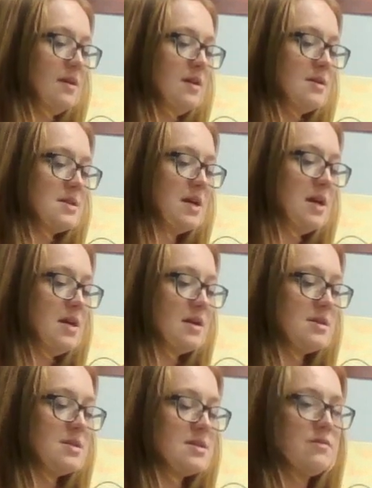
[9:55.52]
It
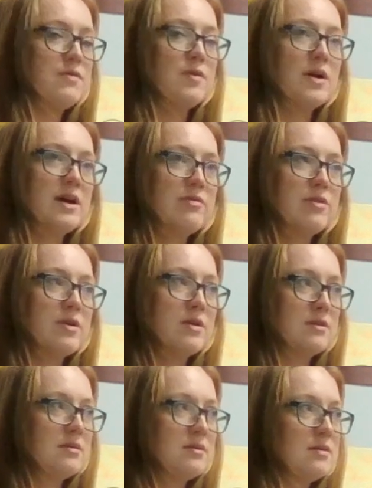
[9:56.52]
takes forever
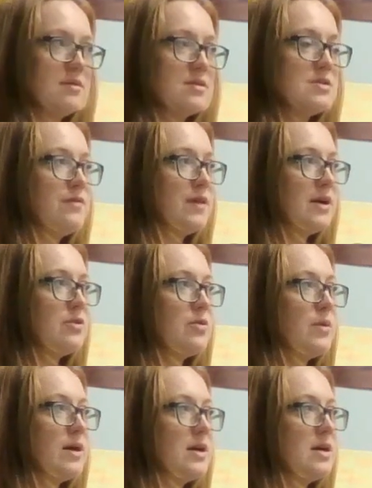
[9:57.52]
to find a
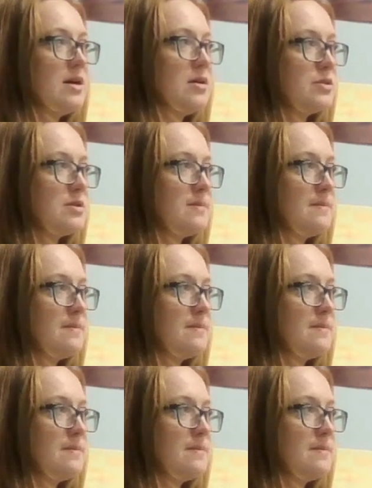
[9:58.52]
way out.